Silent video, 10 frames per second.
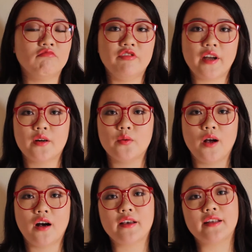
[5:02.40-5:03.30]
very
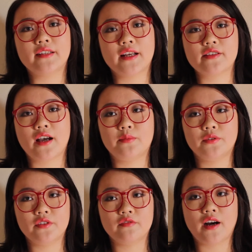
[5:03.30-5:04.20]
well in that type
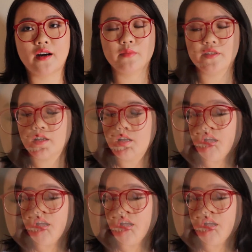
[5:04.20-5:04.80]
of environment.